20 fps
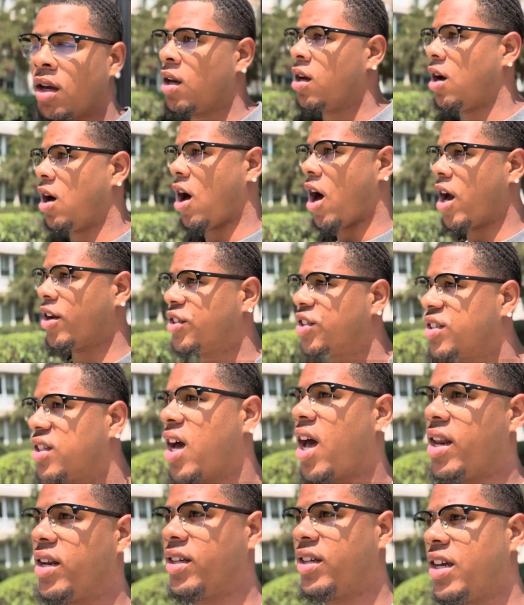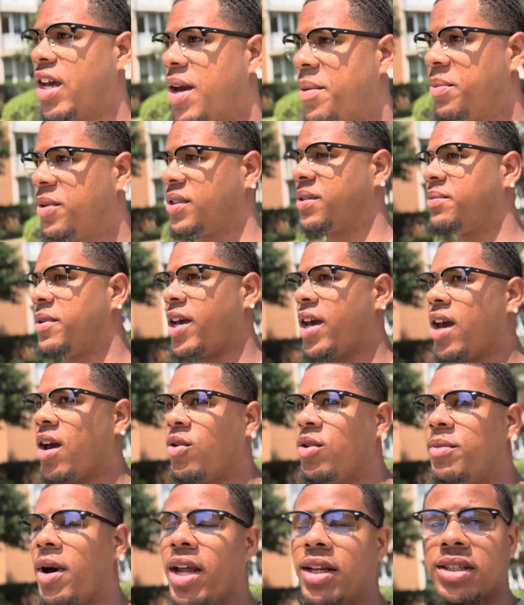All right, just got to campus, man. We
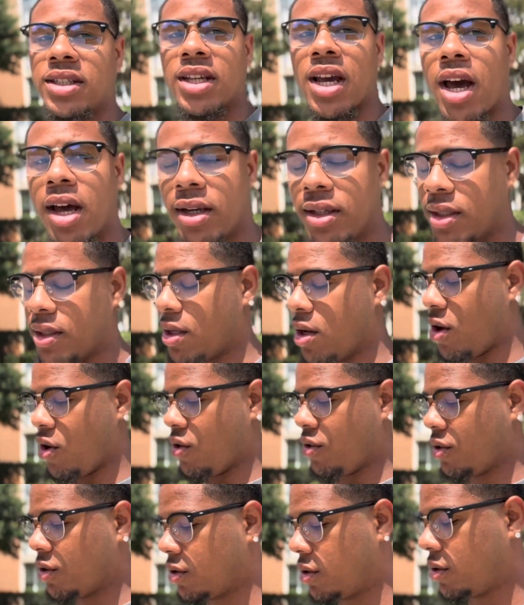about to see how this go.